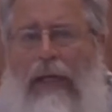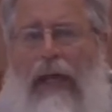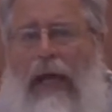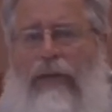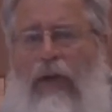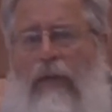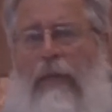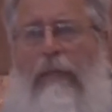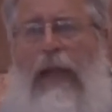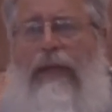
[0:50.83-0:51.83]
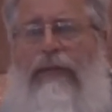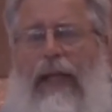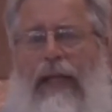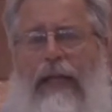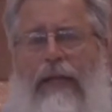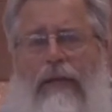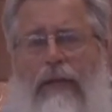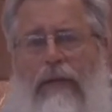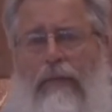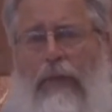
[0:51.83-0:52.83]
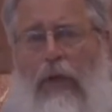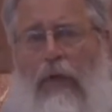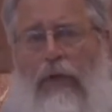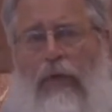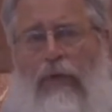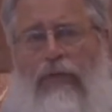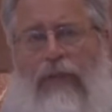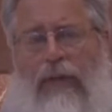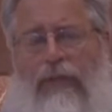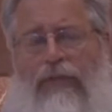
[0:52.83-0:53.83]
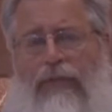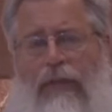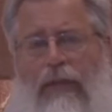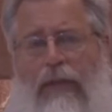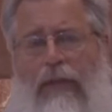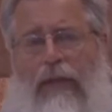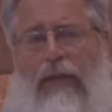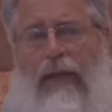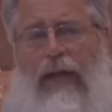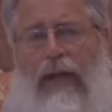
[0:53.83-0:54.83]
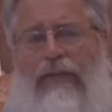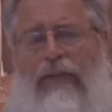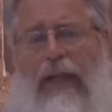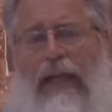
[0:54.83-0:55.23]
I talked about meditating below the crucifix out at St.